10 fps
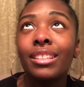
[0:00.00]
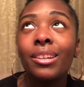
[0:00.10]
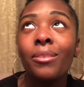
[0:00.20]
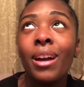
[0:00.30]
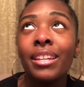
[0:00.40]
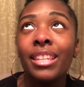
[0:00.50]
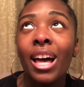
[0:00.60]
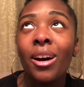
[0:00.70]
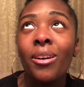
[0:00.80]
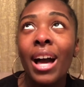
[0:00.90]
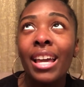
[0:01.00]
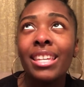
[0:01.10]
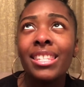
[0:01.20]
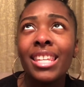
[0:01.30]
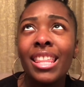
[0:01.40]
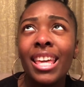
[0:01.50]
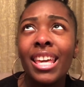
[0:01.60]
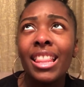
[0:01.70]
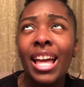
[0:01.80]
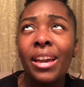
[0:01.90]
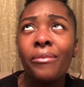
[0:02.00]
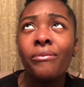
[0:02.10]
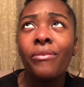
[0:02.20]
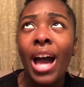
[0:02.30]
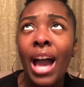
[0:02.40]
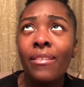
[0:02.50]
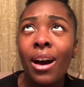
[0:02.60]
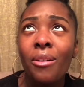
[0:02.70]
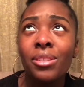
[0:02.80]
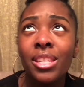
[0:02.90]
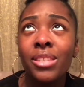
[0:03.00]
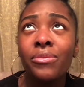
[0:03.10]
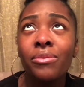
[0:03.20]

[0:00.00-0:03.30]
right now I can say they eat like 5 ounces.